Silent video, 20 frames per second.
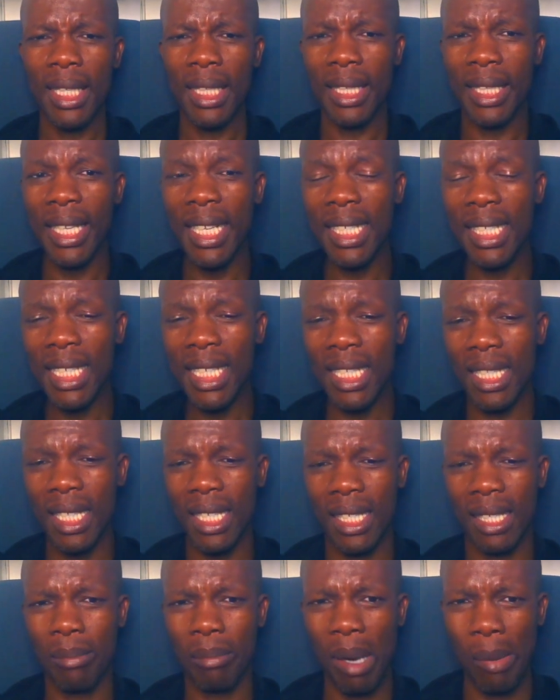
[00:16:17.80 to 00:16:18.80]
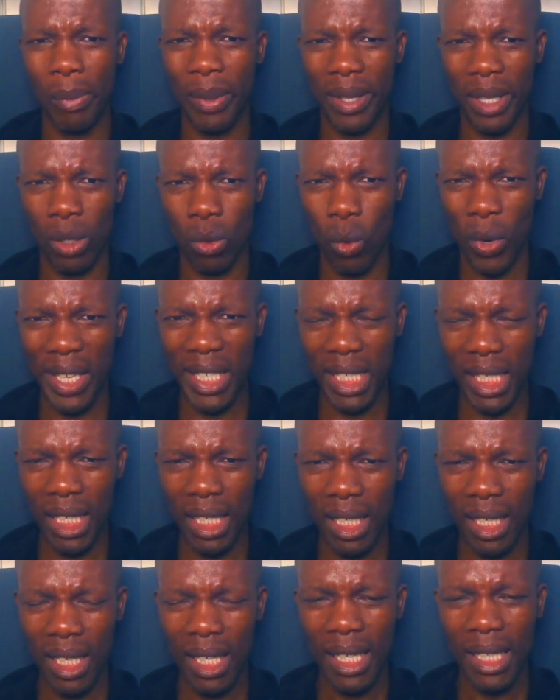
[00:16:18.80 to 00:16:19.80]
this is the Zimbabwe that we
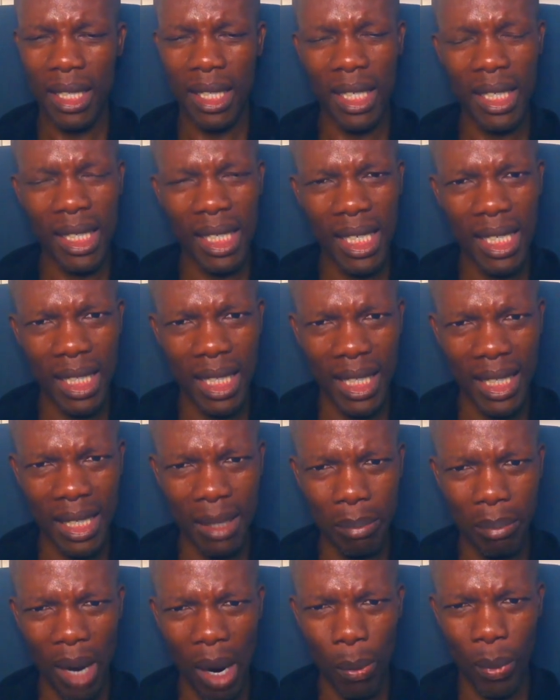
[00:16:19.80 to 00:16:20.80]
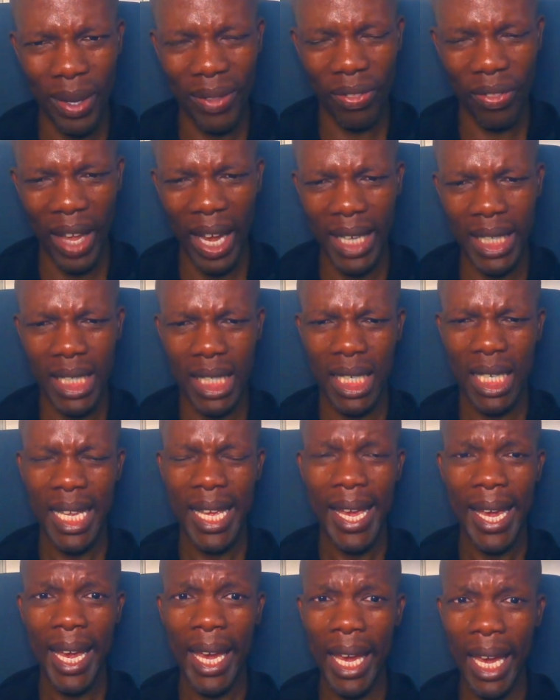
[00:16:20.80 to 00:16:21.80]
seek. This is the Zimbabwe that
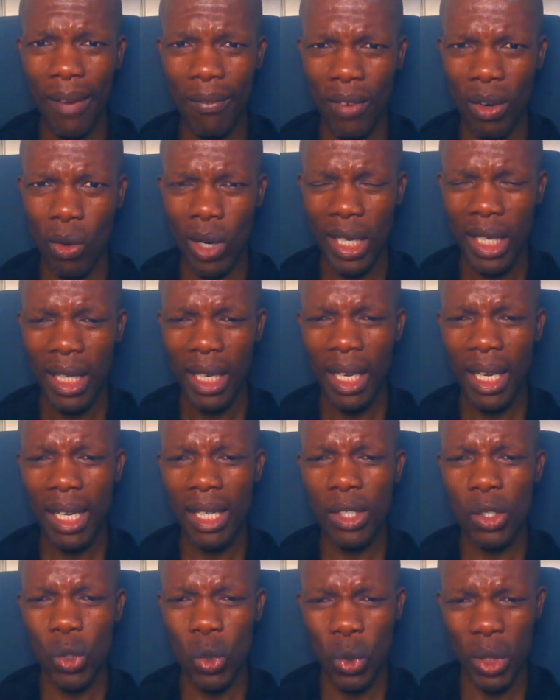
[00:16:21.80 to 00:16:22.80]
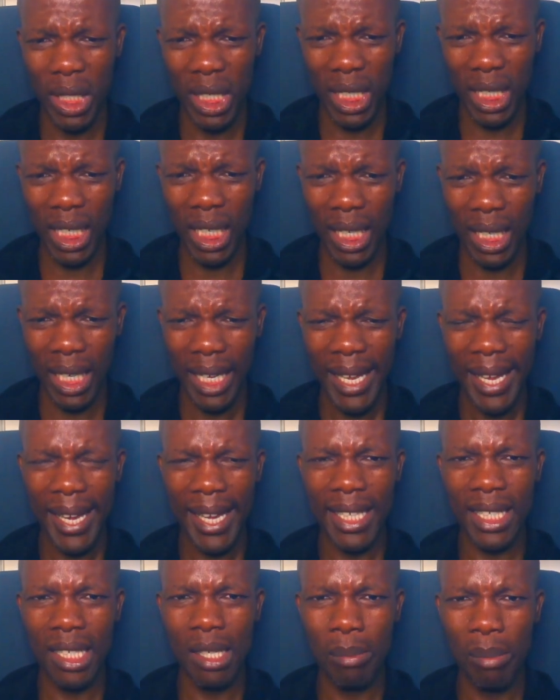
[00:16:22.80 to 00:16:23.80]
everyone else should seek.
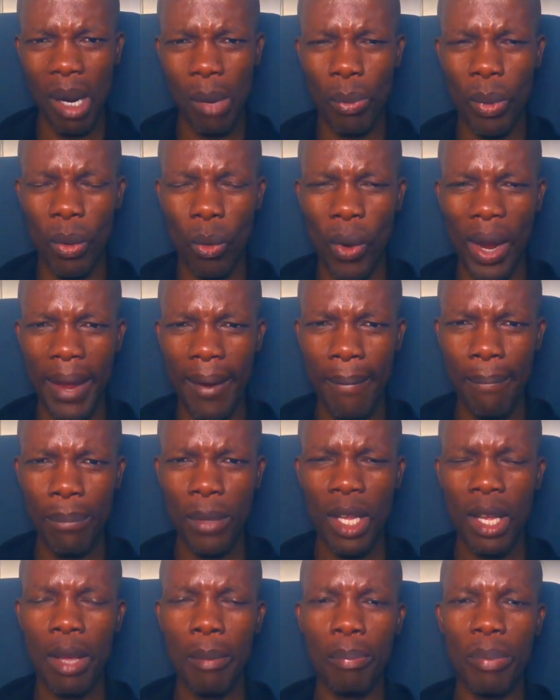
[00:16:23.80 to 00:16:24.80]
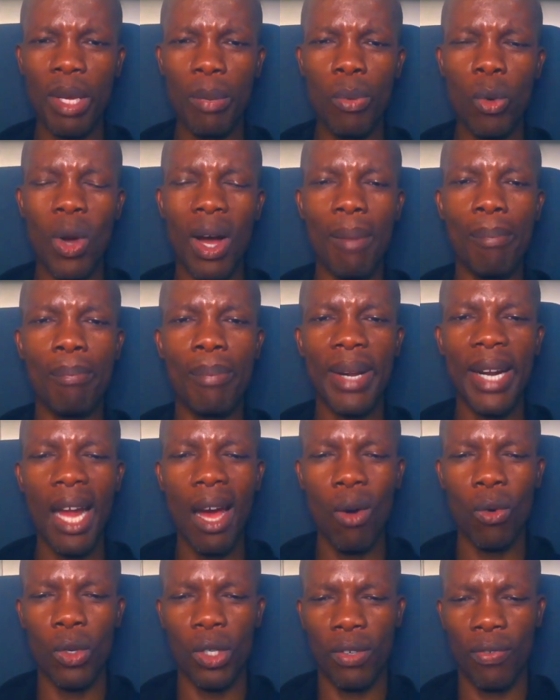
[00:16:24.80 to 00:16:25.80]
A Zimbabwe where people are
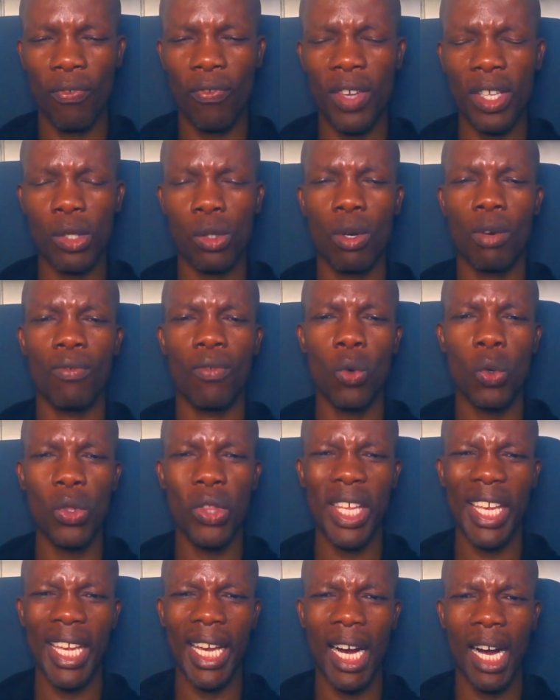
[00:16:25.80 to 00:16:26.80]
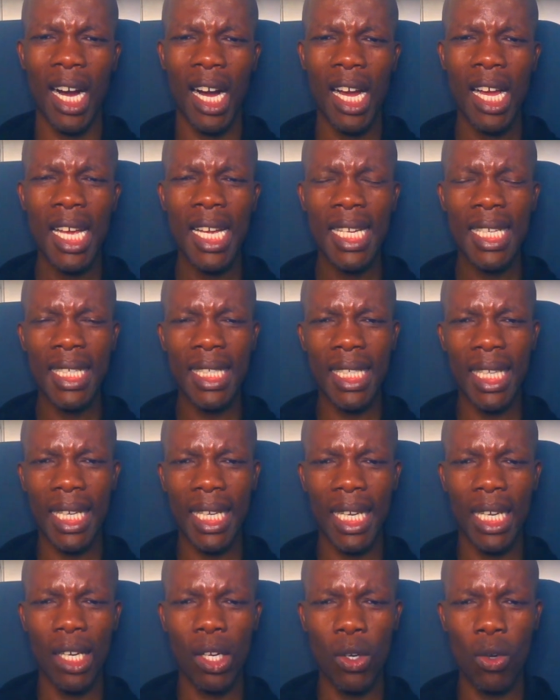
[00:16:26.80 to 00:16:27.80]
proud, first of who they are,
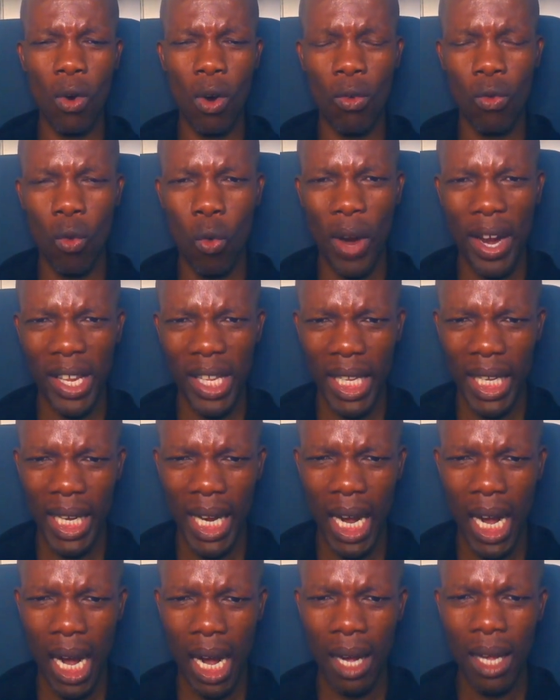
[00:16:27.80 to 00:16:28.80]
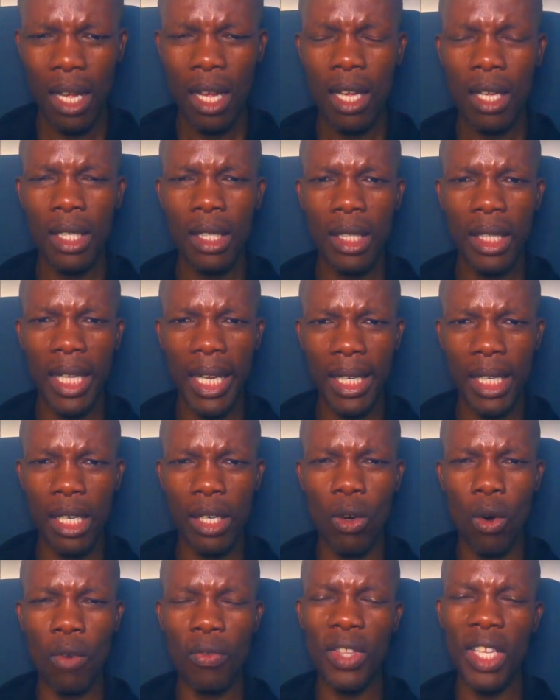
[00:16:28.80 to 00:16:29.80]
secondly of where they are,
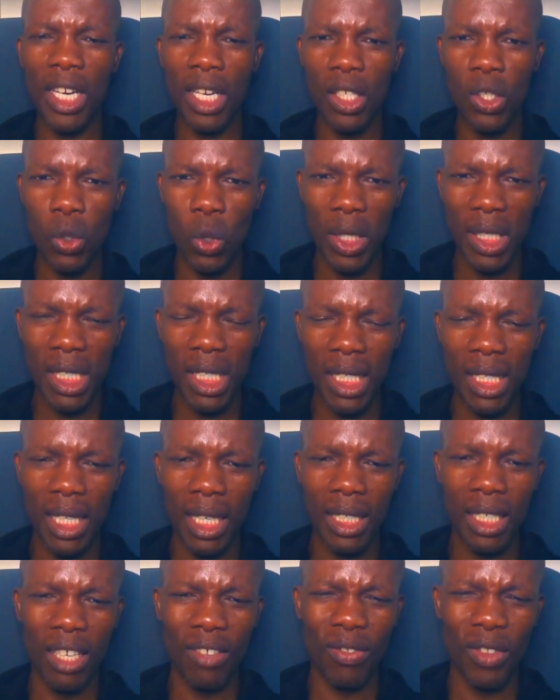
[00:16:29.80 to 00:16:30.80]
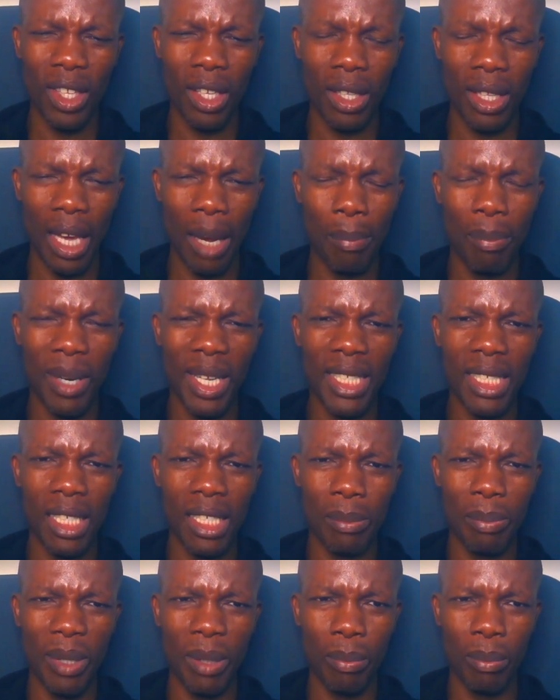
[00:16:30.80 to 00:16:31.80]
thirdly of the resources that their place
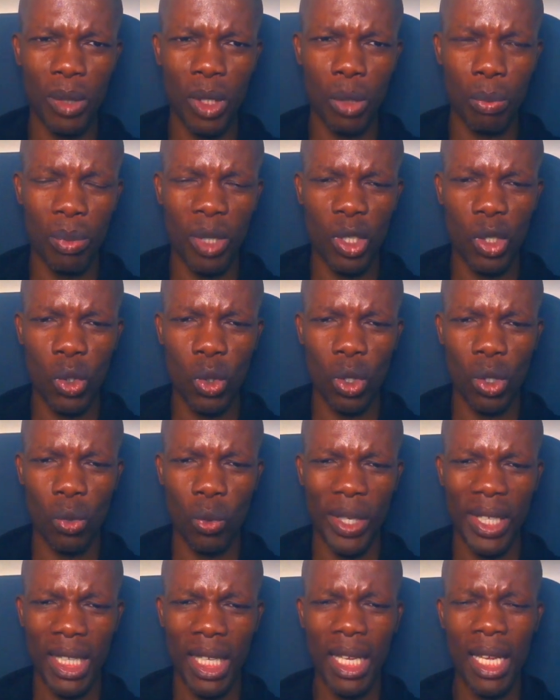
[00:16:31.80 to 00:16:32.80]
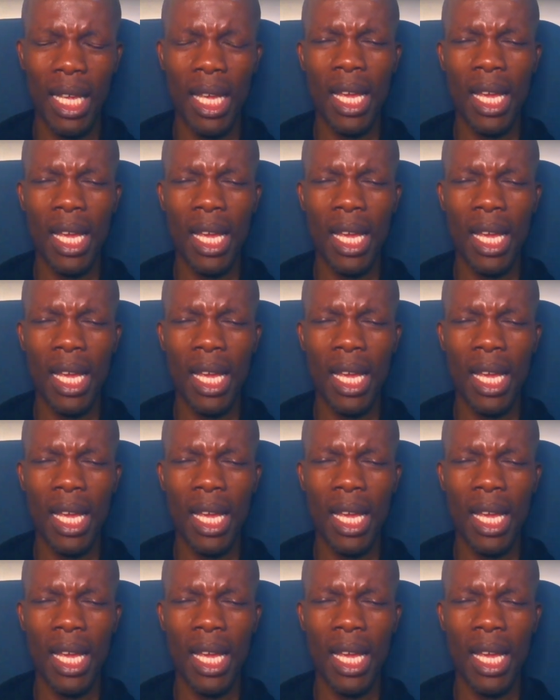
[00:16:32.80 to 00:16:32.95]
has been bestowed with,